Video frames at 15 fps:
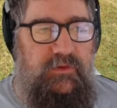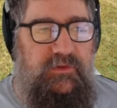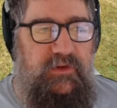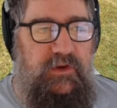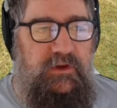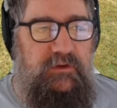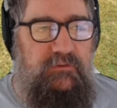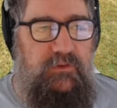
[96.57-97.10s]
So
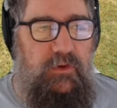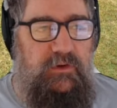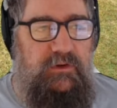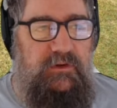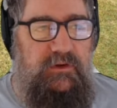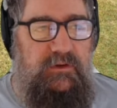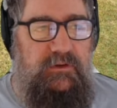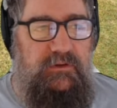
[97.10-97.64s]
you've got
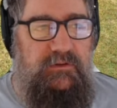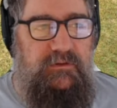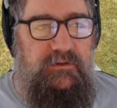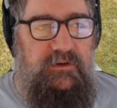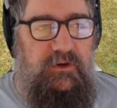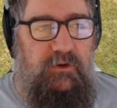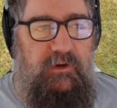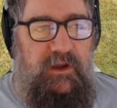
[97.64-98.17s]
your
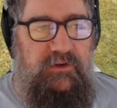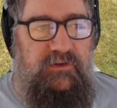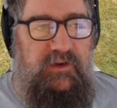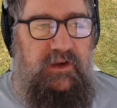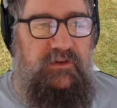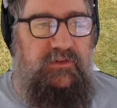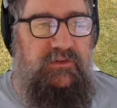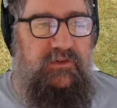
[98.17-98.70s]
ground
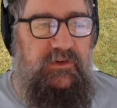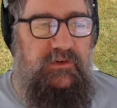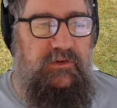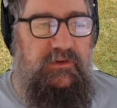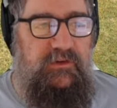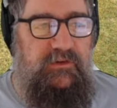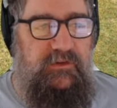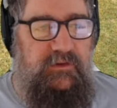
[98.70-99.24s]

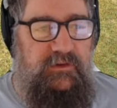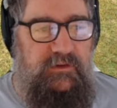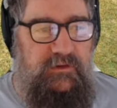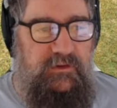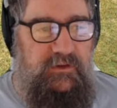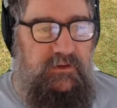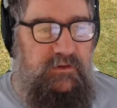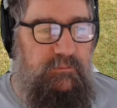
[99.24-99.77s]
textures
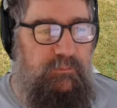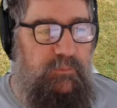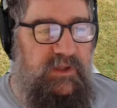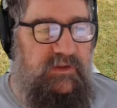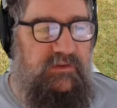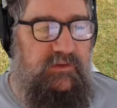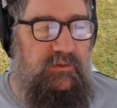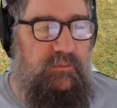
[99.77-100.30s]
and your
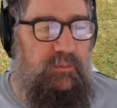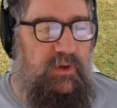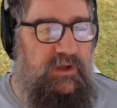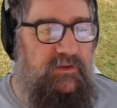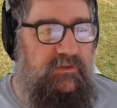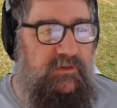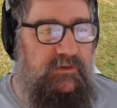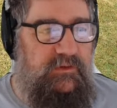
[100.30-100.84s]
bits and
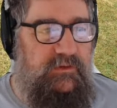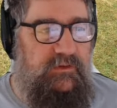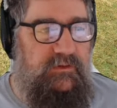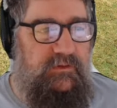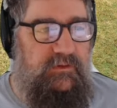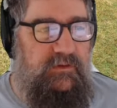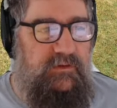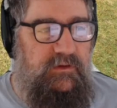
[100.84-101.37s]

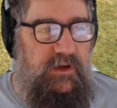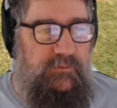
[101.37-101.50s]
pieces.